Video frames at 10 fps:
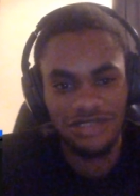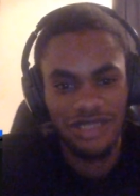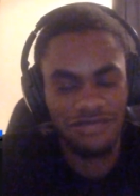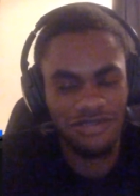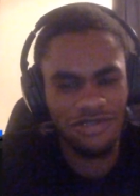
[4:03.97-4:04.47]

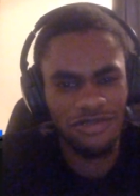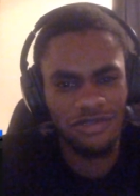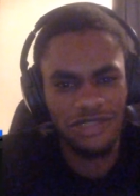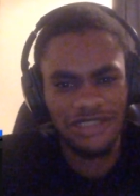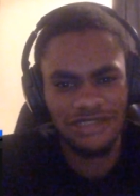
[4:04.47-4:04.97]
I don't know
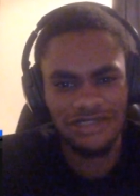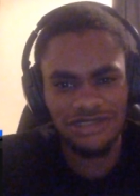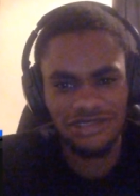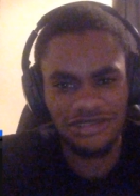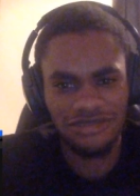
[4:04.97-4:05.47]
who that
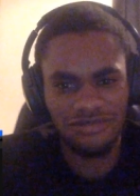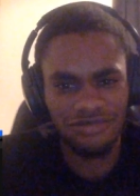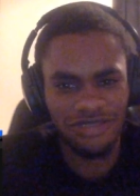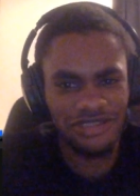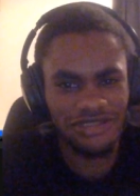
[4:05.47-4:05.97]
is,
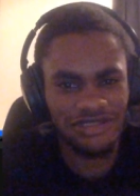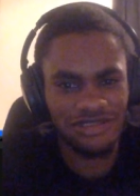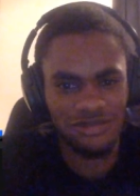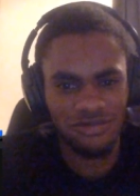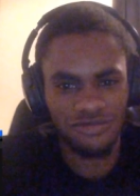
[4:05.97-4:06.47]
but this
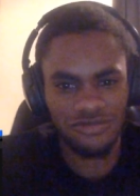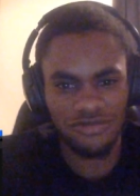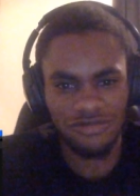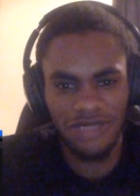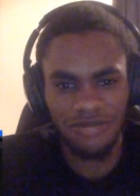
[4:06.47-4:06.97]
is,
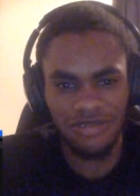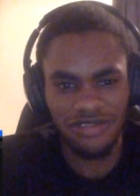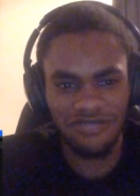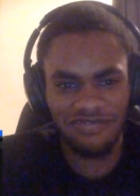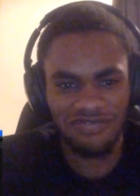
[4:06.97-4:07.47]
I
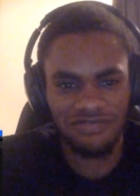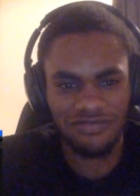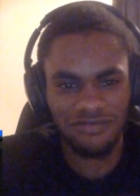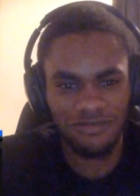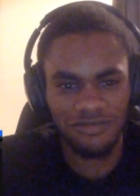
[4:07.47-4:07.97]
believe,
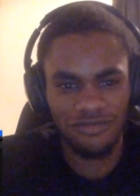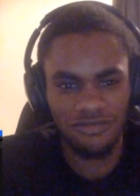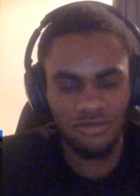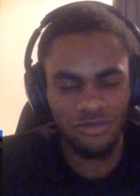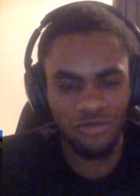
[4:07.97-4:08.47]

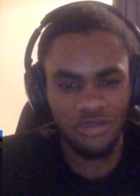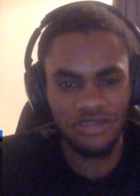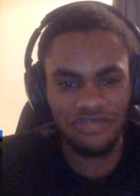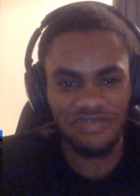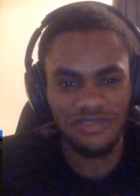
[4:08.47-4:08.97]

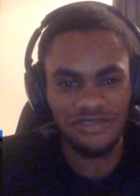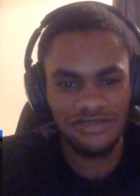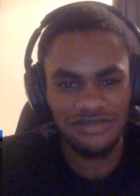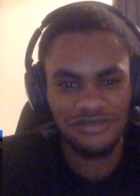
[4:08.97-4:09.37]
Winterfell.